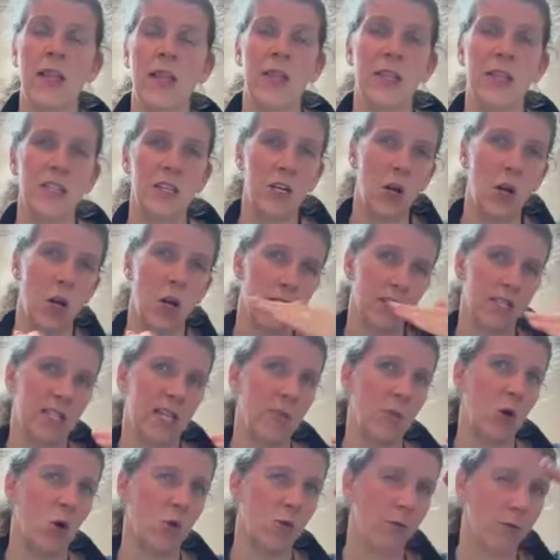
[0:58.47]
And there's a
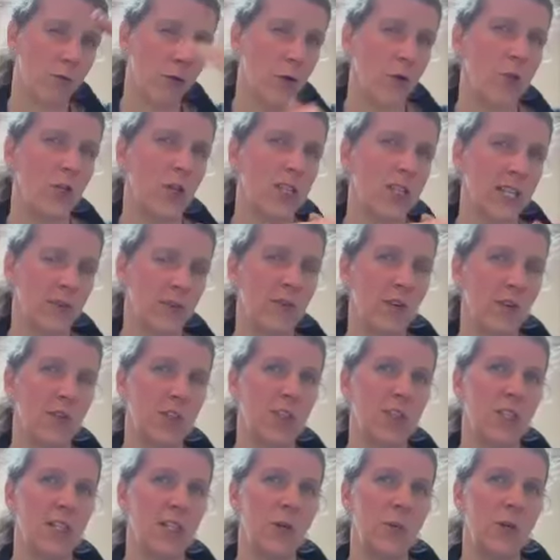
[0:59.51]
concept called functional
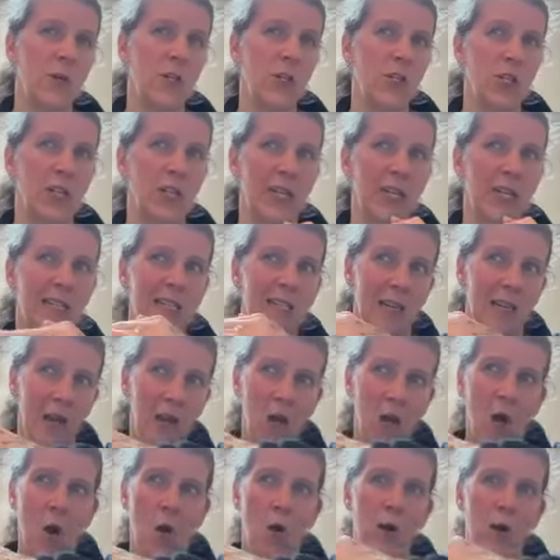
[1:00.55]
diversity, which is
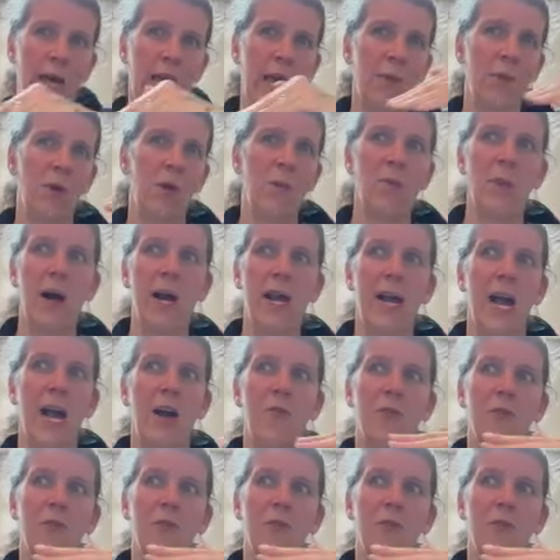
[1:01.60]
okay, we might